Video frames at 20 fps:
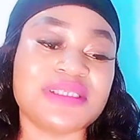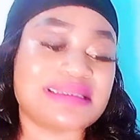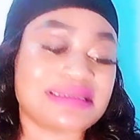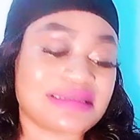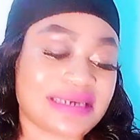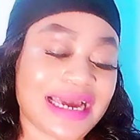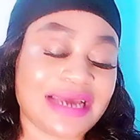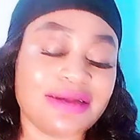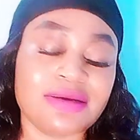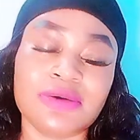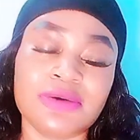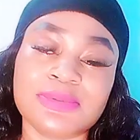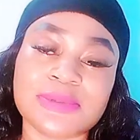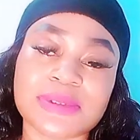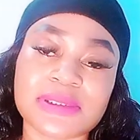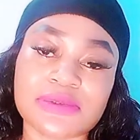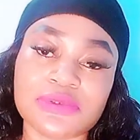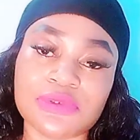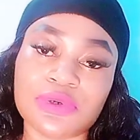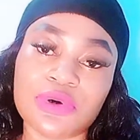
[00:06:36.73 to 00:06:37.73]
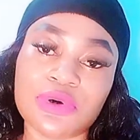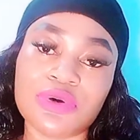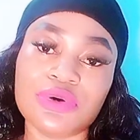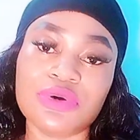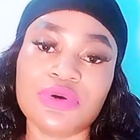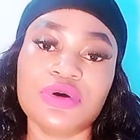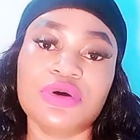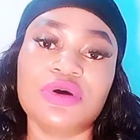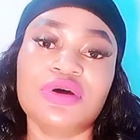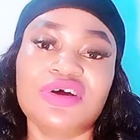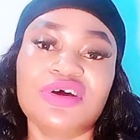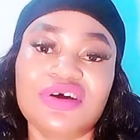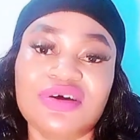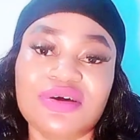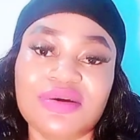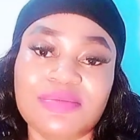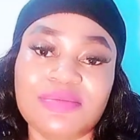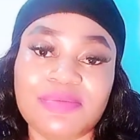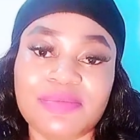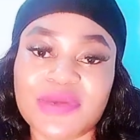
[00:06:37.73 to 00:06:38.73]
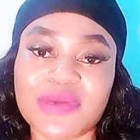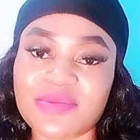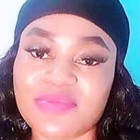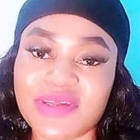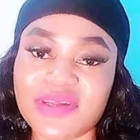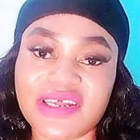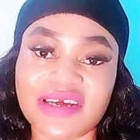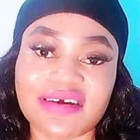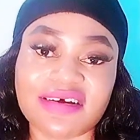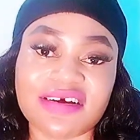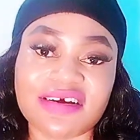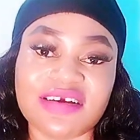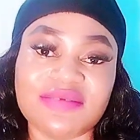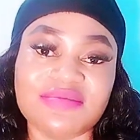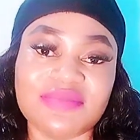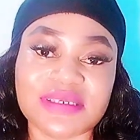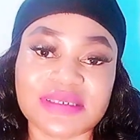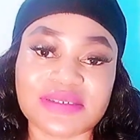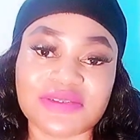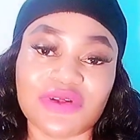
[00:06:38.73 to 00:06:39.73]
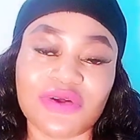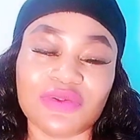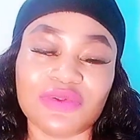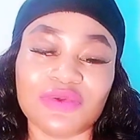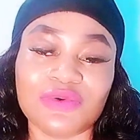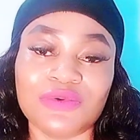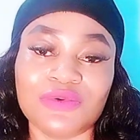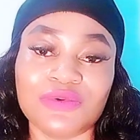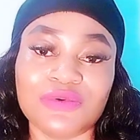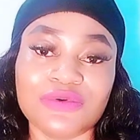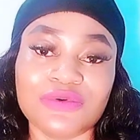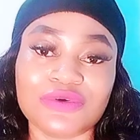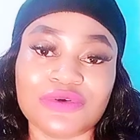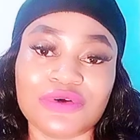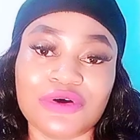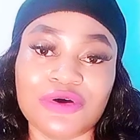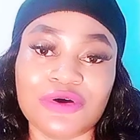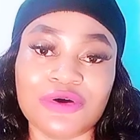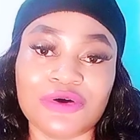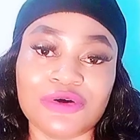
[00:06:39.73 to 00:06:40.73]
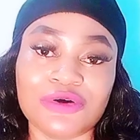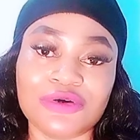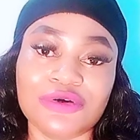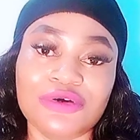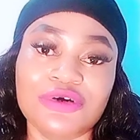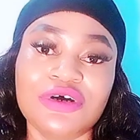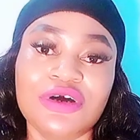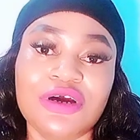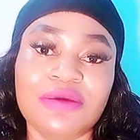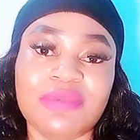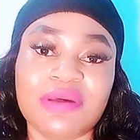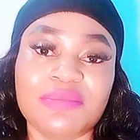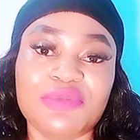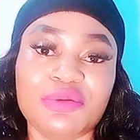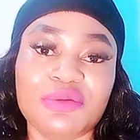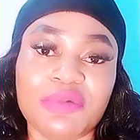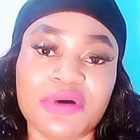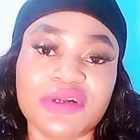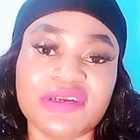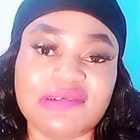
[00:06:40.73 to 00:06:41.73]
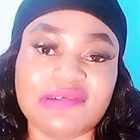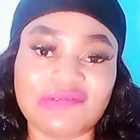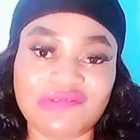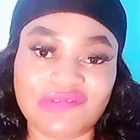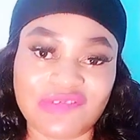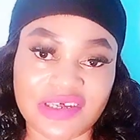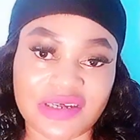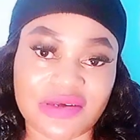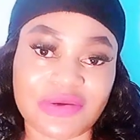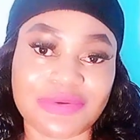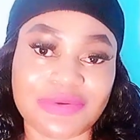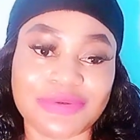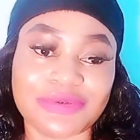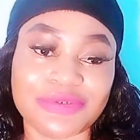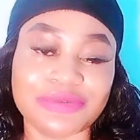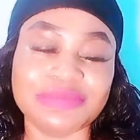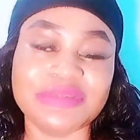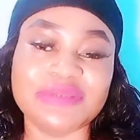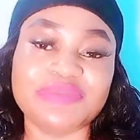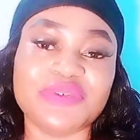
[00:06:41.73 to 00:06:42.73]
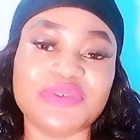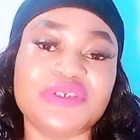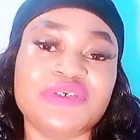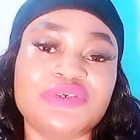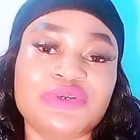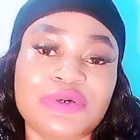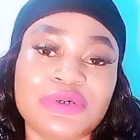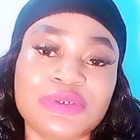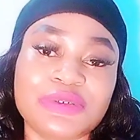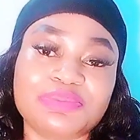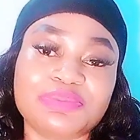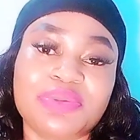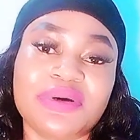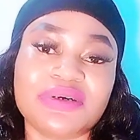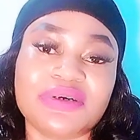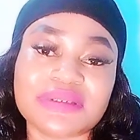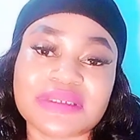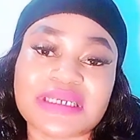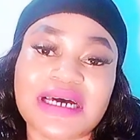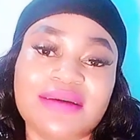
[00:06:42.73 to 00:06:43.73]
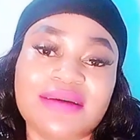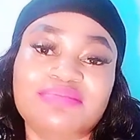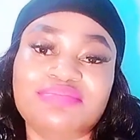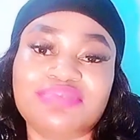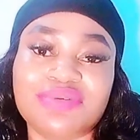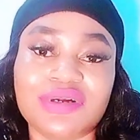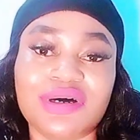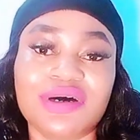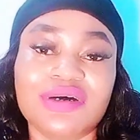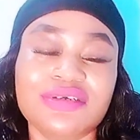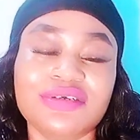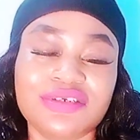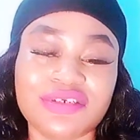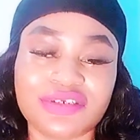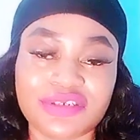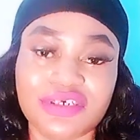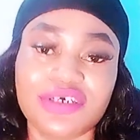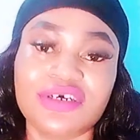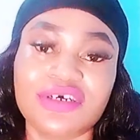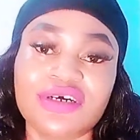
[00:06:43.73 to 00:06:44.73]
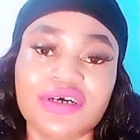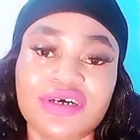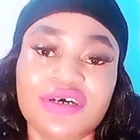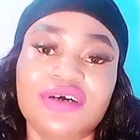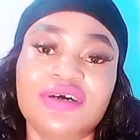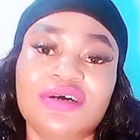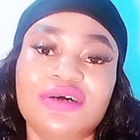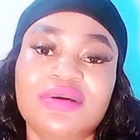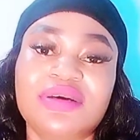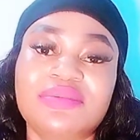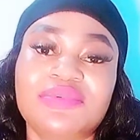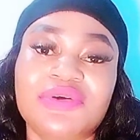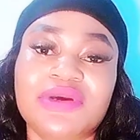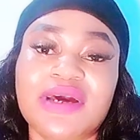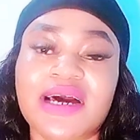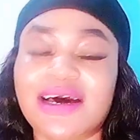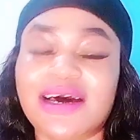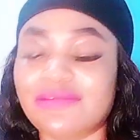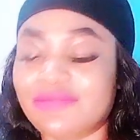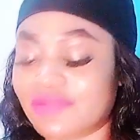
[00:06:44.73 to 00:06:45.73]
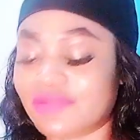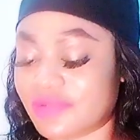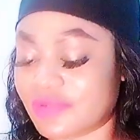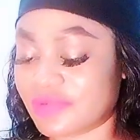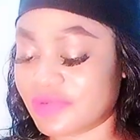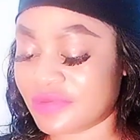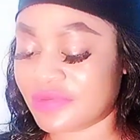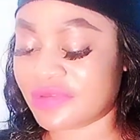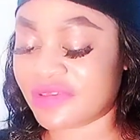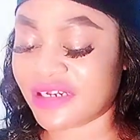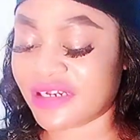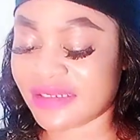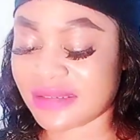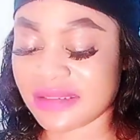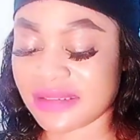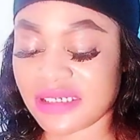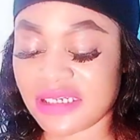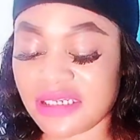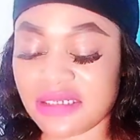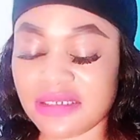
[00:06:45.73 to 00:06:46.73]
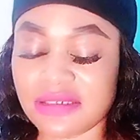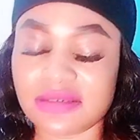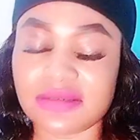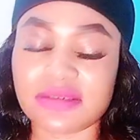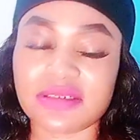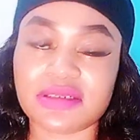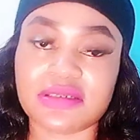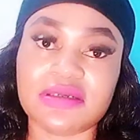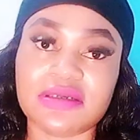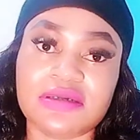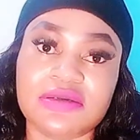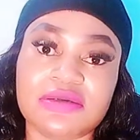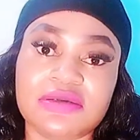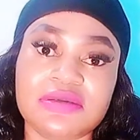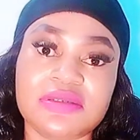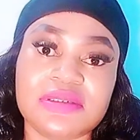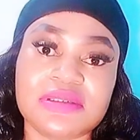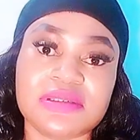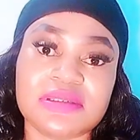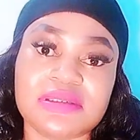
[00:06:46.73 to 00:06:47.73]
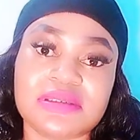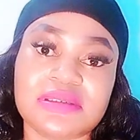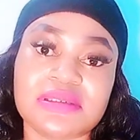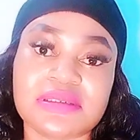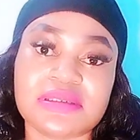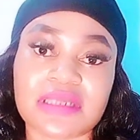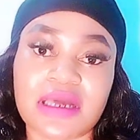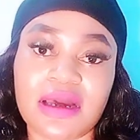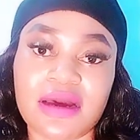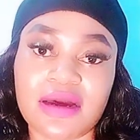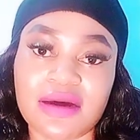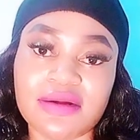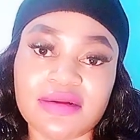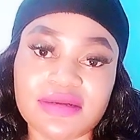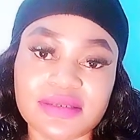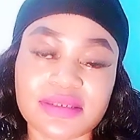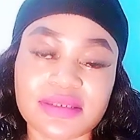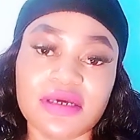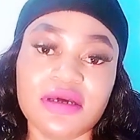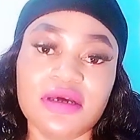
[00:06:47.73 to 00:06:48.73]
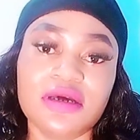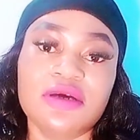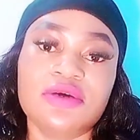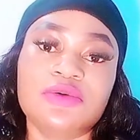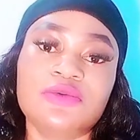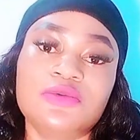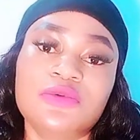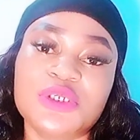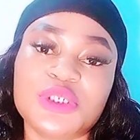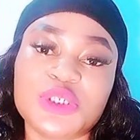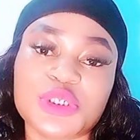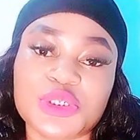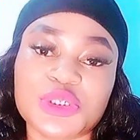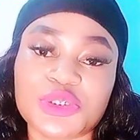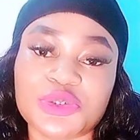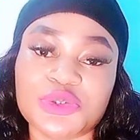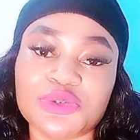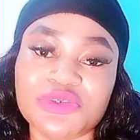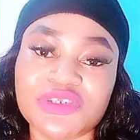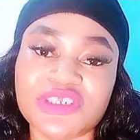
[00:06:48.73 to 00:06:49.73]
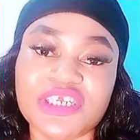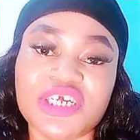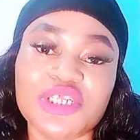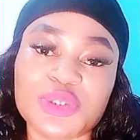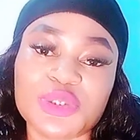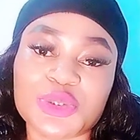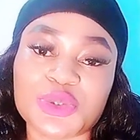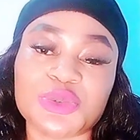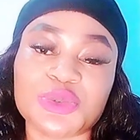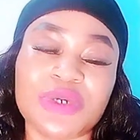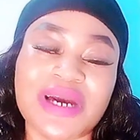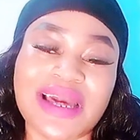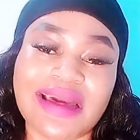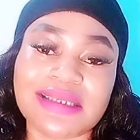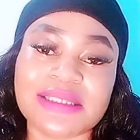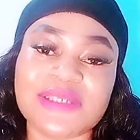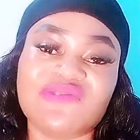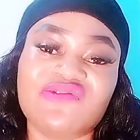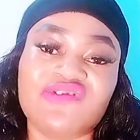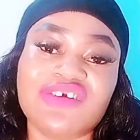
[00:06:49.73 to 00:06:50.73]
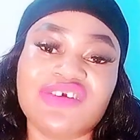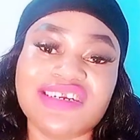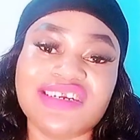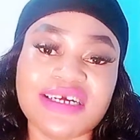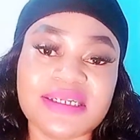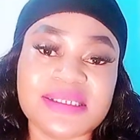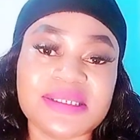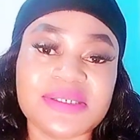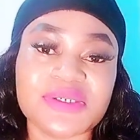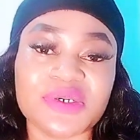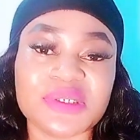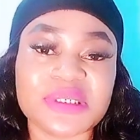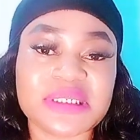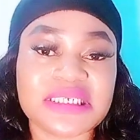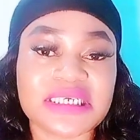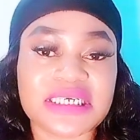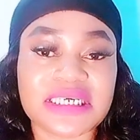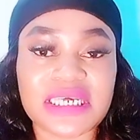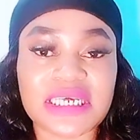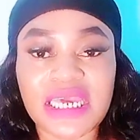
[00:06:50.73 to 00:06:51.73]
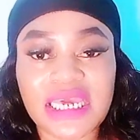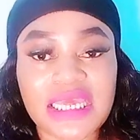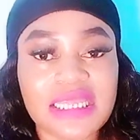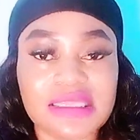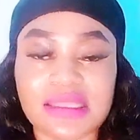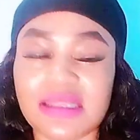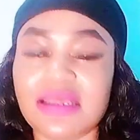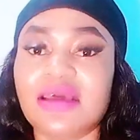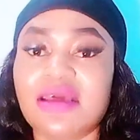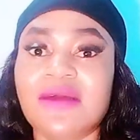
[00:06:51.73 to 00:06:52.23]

kind of slow, maybe the cream is not good, or maybe you bought a fake, or maybe your pores are blocked, maybe you have dead skin cells, which you need to exfoliate your skin.